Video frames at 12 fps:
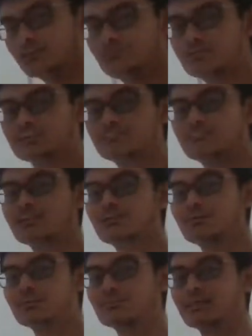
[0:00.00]
first value
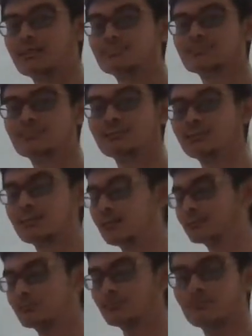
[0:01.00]
when you get, usually they
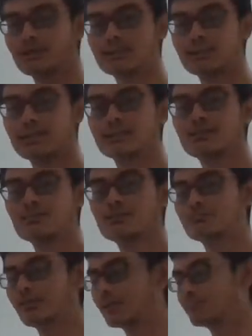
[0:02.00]
ask to find
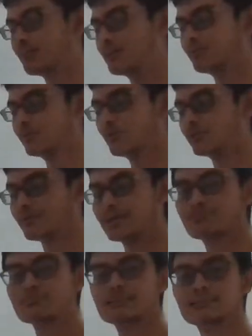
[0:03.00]
value of
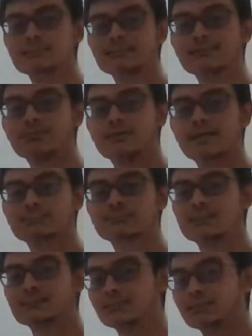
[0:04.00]
a, b, c, or x,
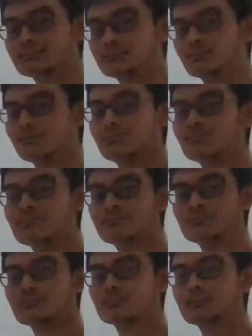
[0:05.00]
y, z. So
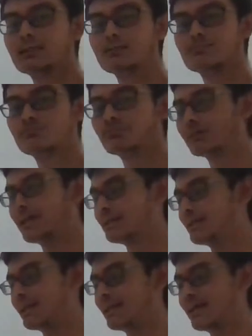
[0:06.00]
usually if you
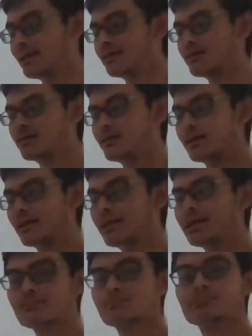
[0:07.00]
get a
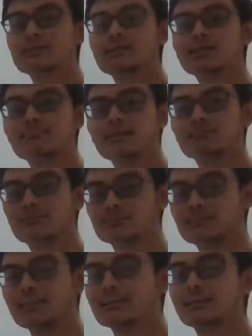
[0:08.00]
and b correct,
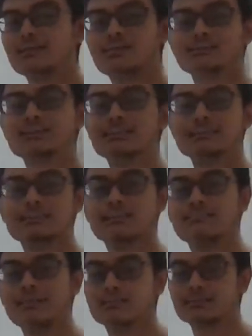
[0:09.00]
most likely your c is
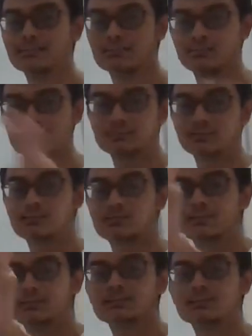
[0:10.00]
correct already, because the
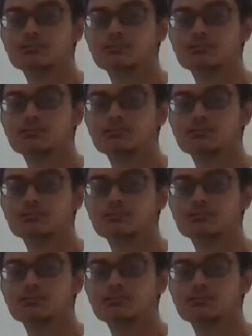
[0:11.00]
equation you